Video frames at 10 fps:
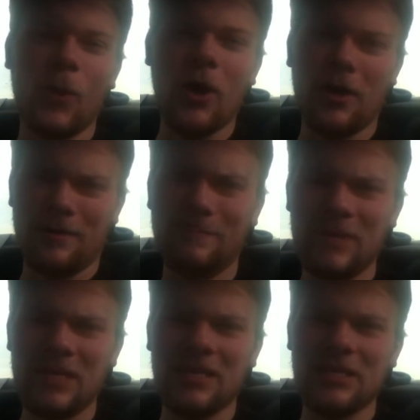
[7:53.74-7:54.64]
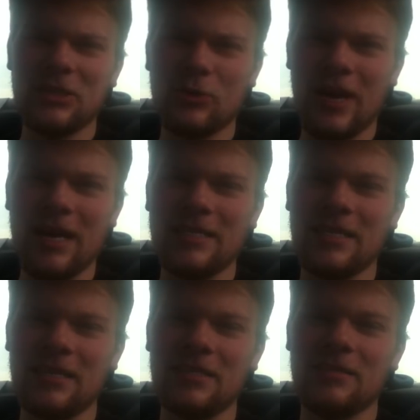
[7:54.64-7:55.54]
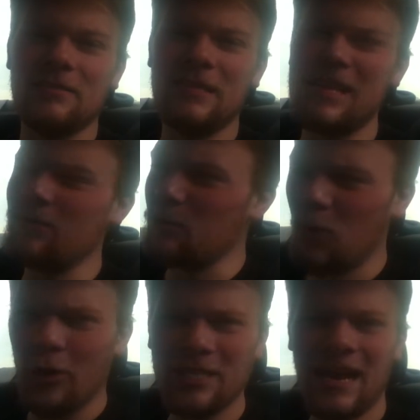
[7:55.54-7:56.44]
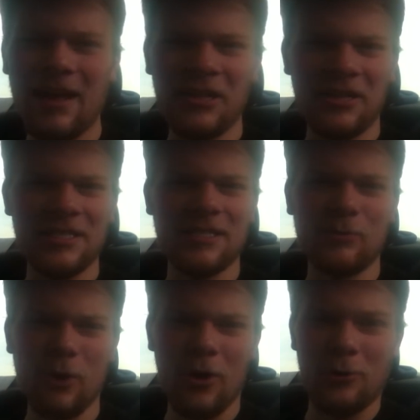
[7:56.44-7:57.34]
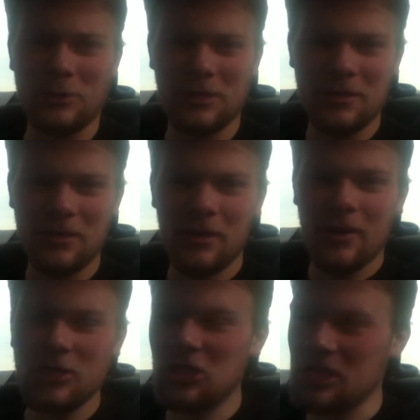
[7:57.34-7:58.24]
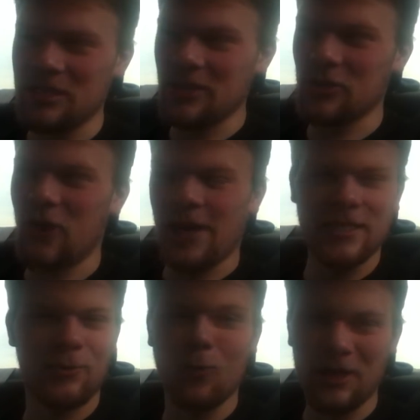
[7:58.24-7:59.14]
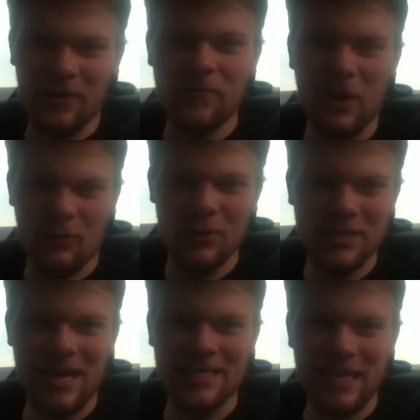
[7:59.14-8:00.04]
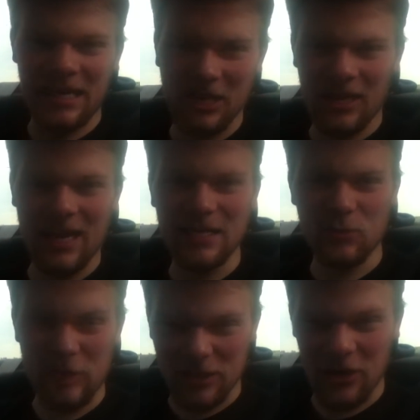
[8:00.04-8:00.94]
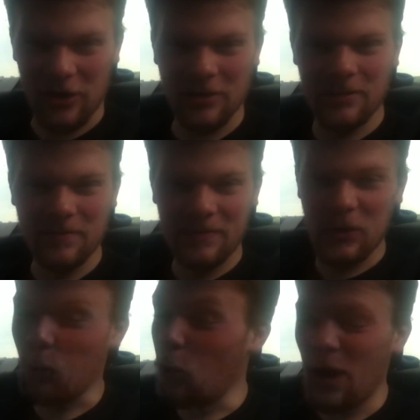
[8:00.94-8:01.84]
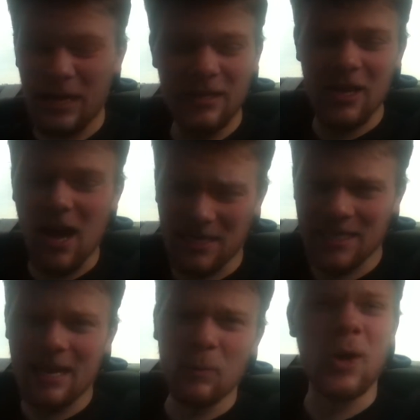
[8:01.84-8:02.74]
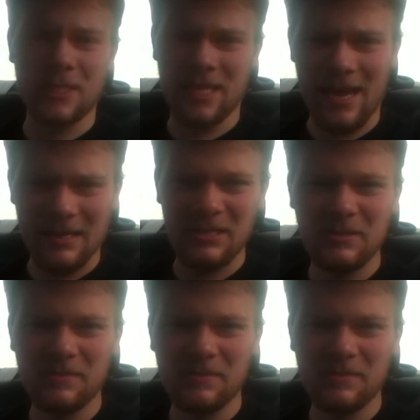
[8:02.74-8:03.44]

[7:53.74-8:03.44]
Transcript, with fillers: won because Gragson is even more talentless than Rhodes. Jesus Christ, what the fuck was that second to last restart? What in God's name was that?